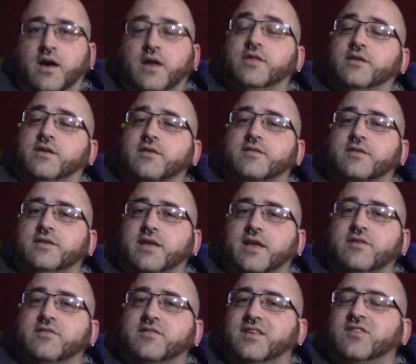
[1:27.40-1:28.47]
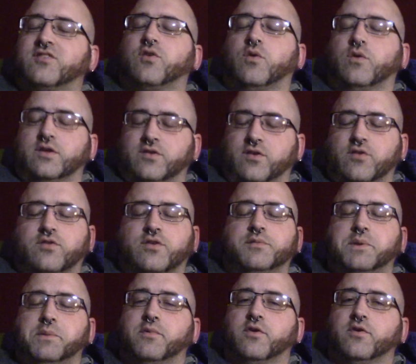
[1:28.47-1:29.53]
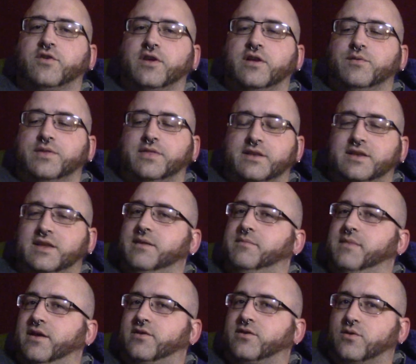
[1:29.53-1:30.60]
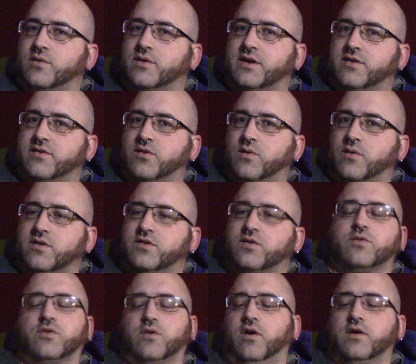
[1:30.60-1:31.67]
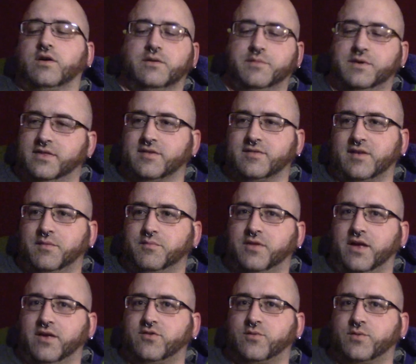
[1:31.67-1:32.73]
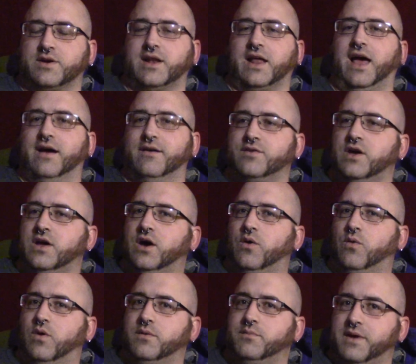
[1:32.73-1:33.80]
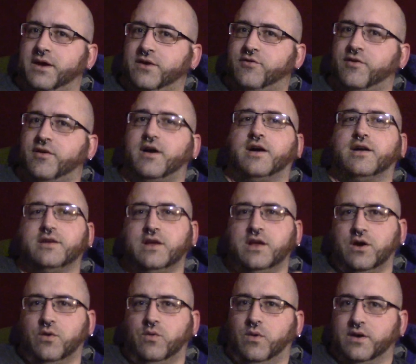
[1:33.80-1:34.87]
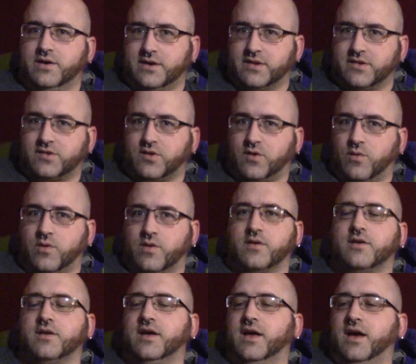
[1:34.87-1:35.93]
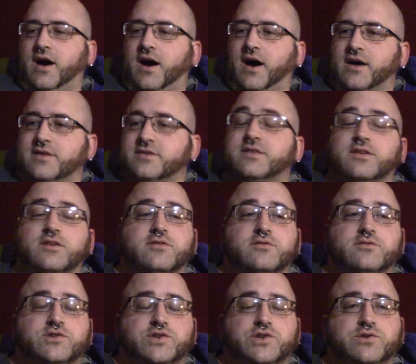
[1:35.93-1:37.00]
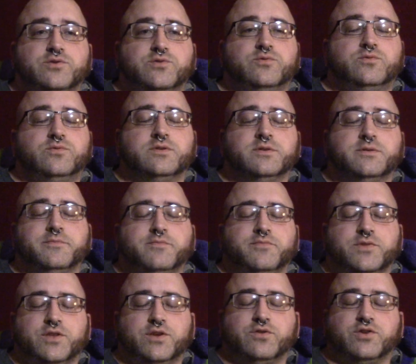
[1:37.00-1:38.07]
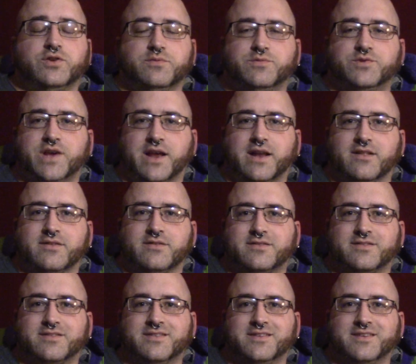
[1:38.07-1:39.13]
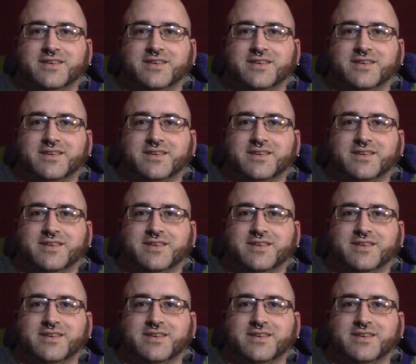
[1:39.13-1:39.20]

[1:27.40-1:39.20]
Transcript: The Tusken Tales Discord is also going to be merging with the Team Manticore Discord, so it's all going to be the same place. So we're going to have one Patreon, one Discord, uh, still two YouTube channels